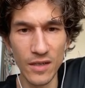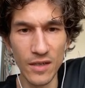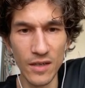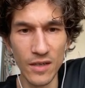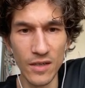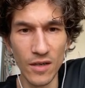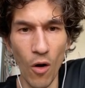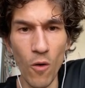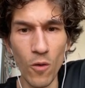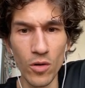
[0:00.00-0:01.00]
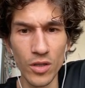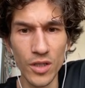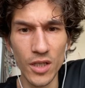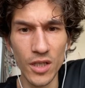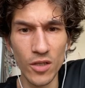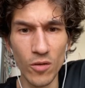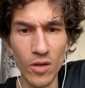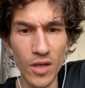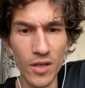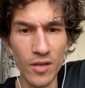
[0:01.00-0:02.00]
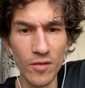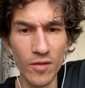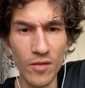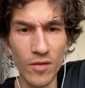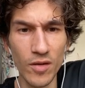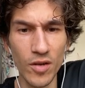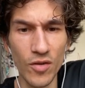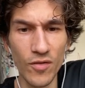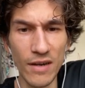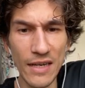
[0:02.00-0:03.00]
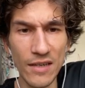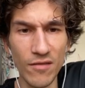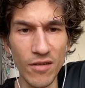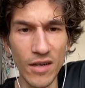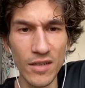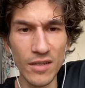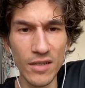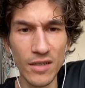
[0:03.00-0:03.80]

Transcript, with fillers: Uh, oh, it's his only grain, right?